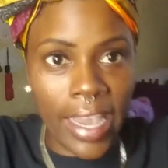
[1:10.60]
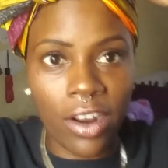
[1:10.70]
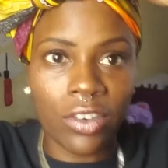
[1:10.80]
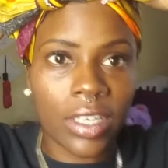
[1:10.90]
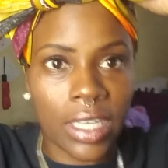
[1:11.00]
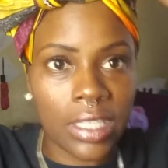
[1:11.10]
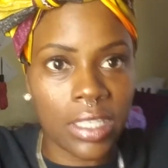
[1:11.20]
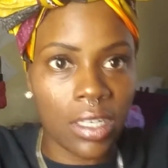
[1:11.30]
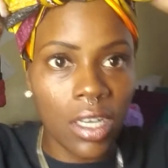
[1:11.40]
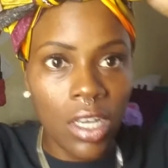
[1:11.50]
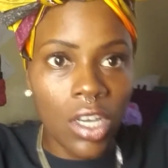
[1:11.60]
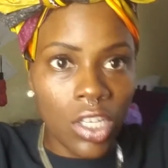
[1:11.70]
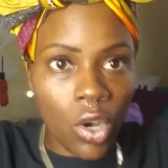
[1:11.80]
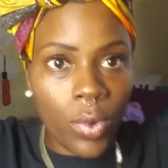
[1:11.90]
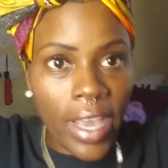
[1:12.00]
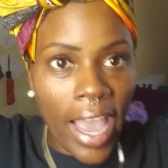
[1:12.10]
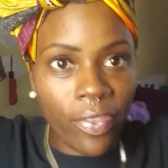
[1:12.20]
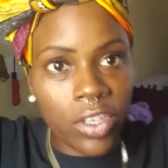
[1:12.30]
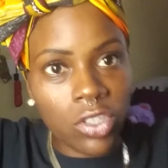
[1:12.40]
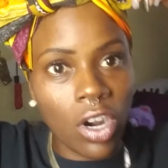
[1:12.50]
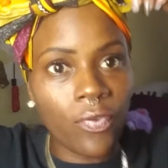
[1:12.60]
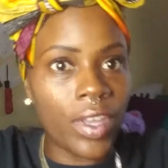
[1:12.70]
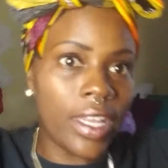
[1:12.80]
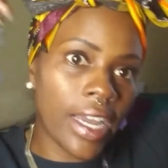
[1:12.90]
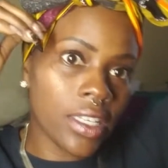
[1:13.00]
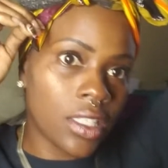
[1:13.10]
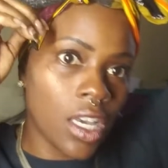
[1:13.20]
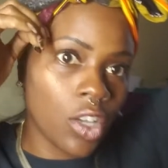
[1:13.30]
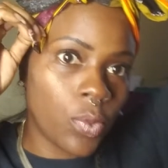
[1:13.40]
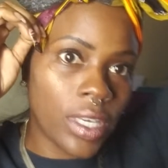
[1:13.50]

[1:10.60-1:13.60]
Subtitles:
counter against it. We have to start feeding ourselves.